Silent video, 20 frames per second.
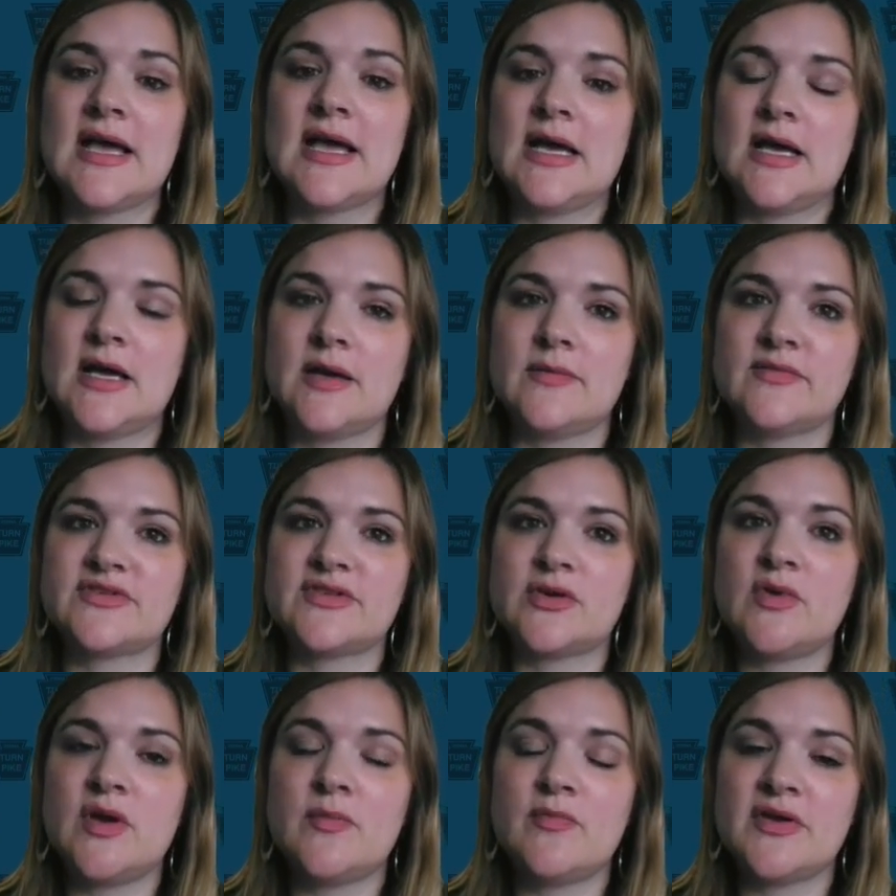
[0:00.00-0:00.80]

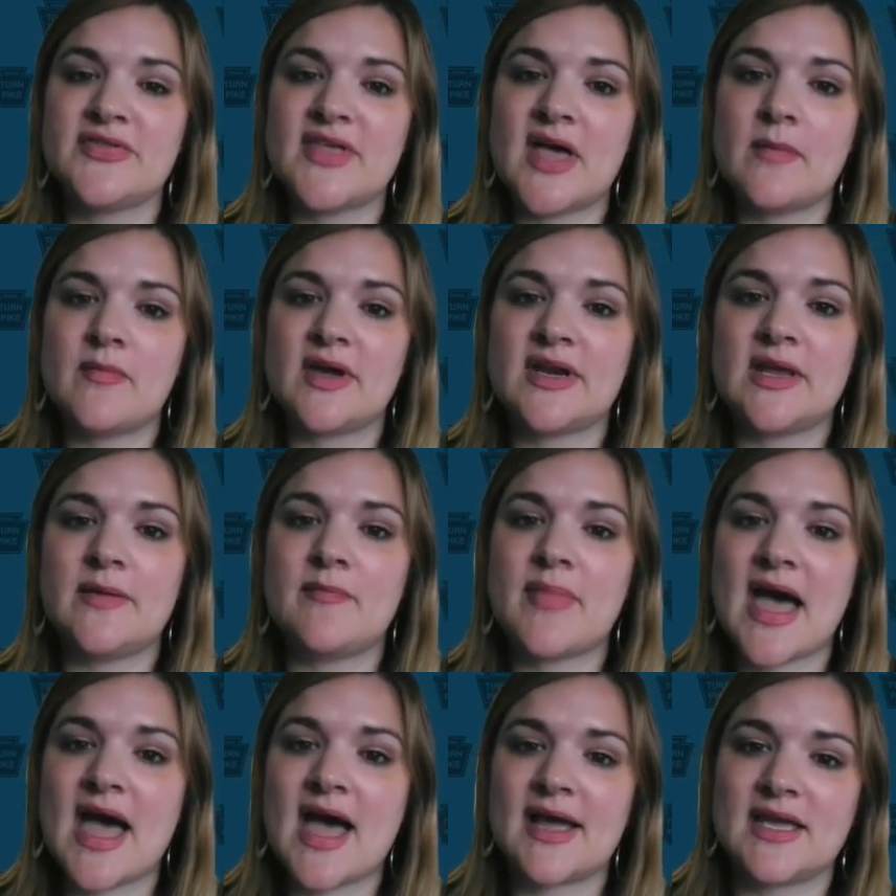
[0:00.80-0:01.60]
So we put that money
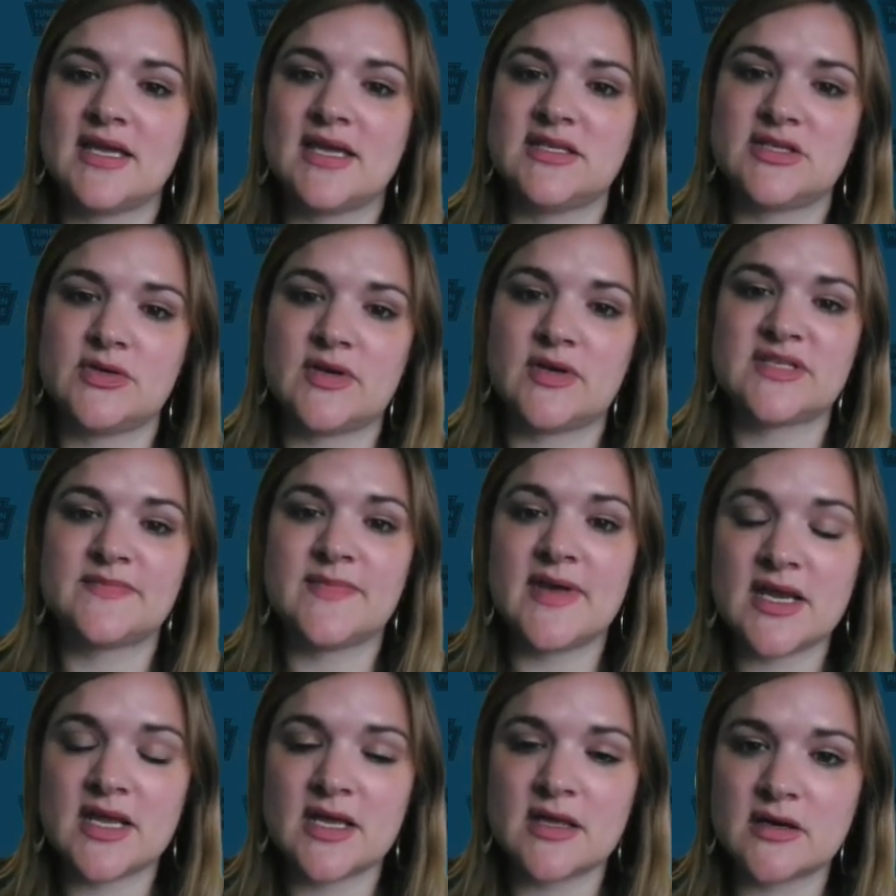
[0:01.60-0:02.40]
back into
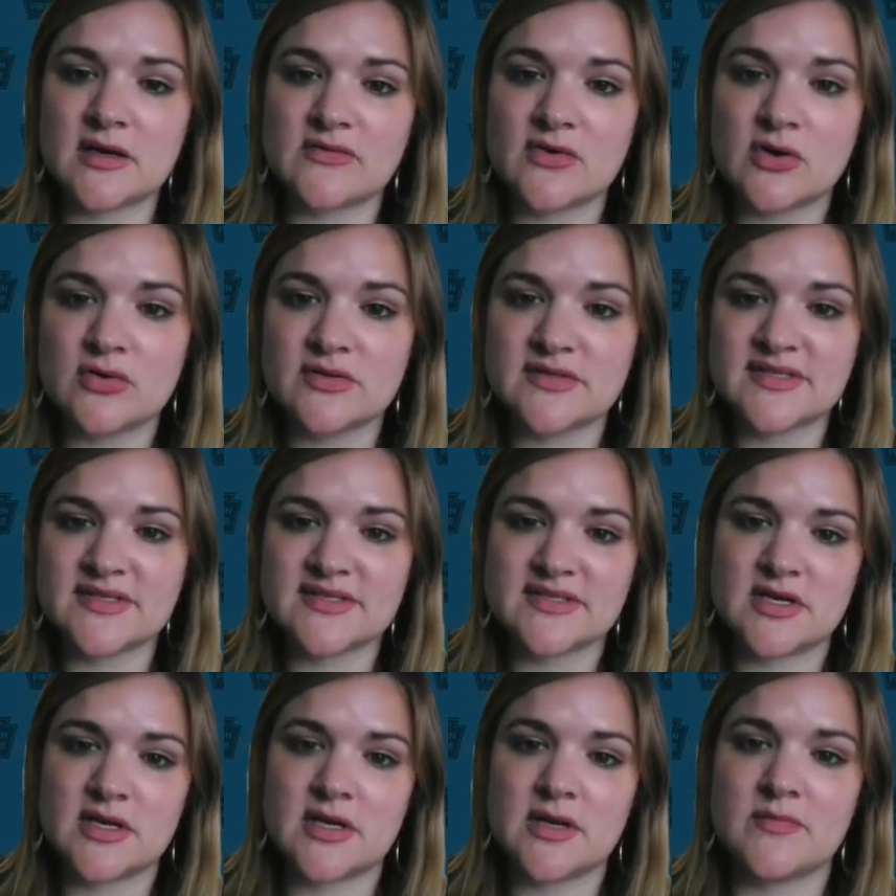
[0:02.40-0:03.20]
expanding our road
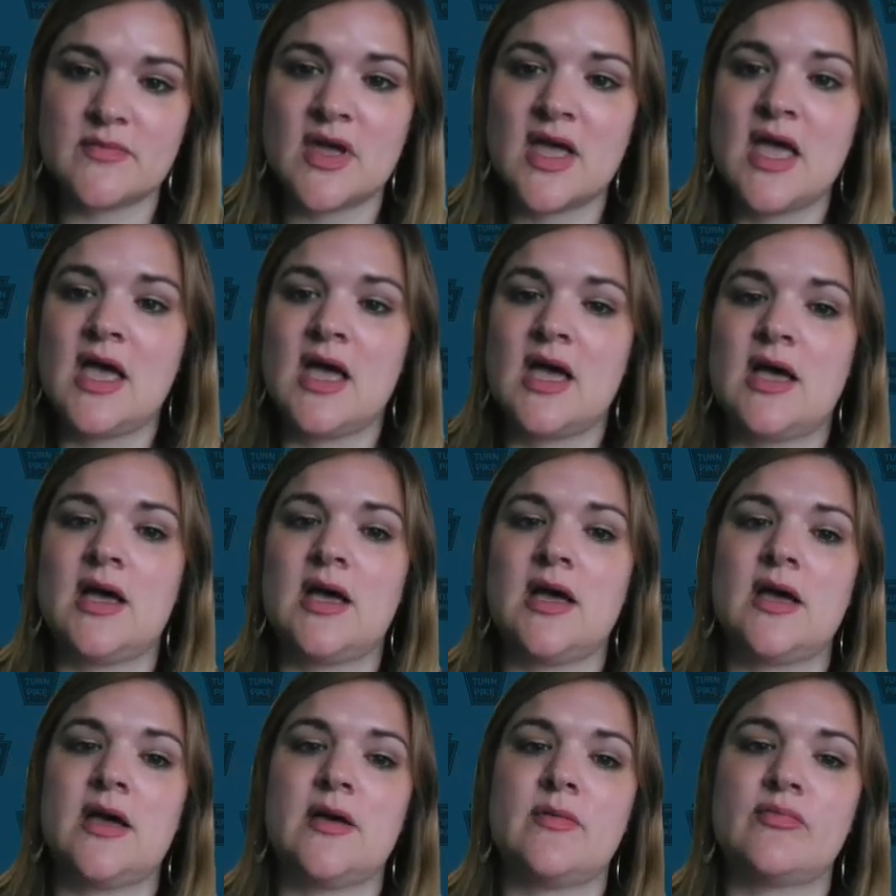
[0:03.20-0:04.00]
system,
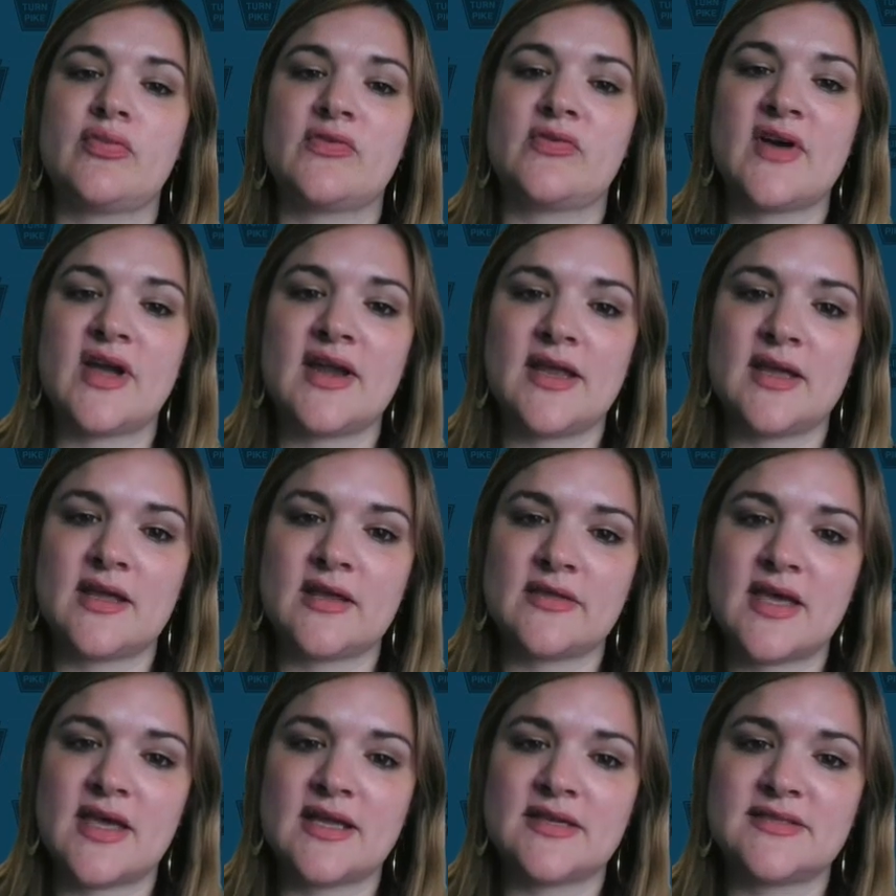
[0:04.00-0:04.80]

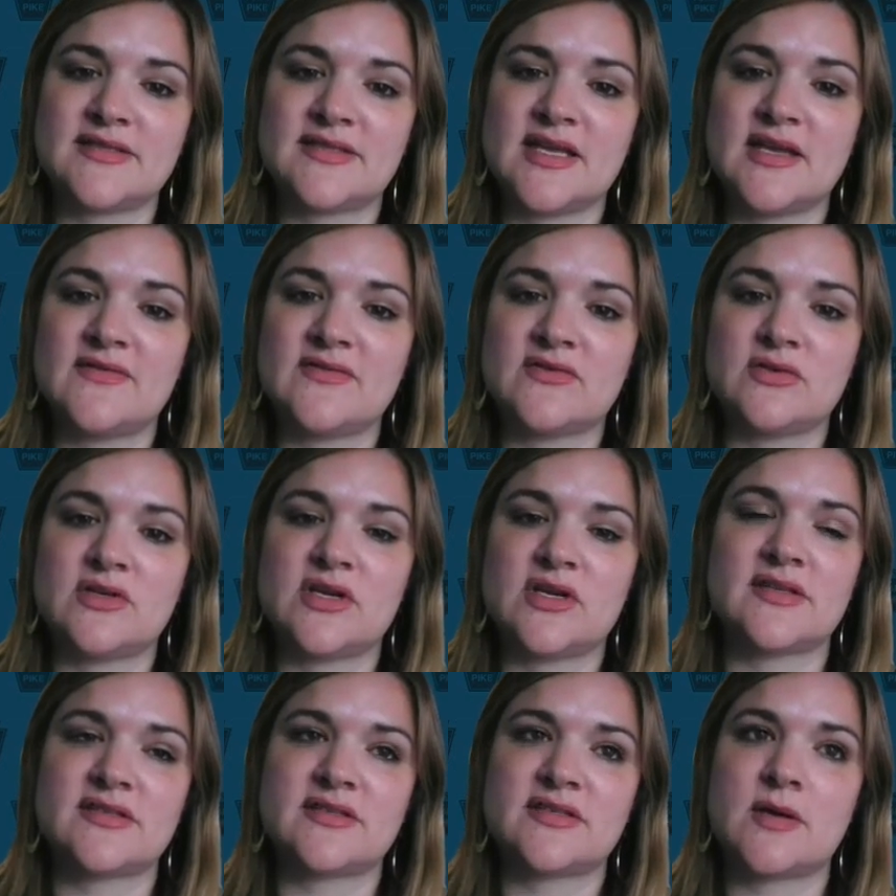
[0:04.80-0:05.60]
providing that safe
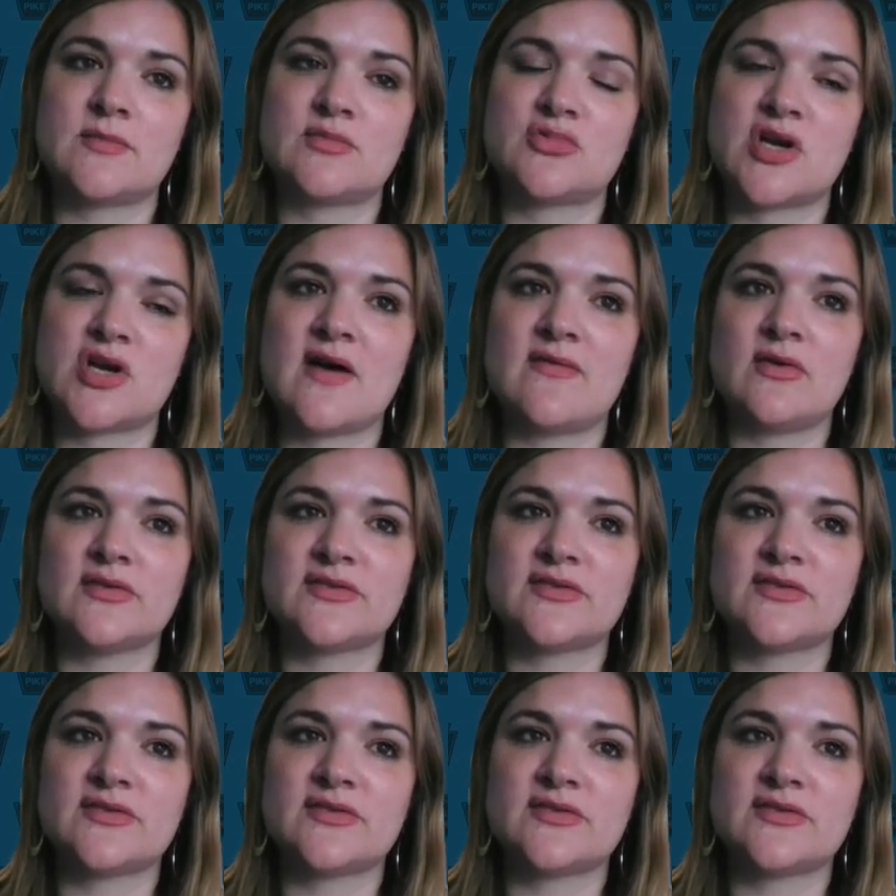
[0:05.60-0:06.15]
nonstop travel.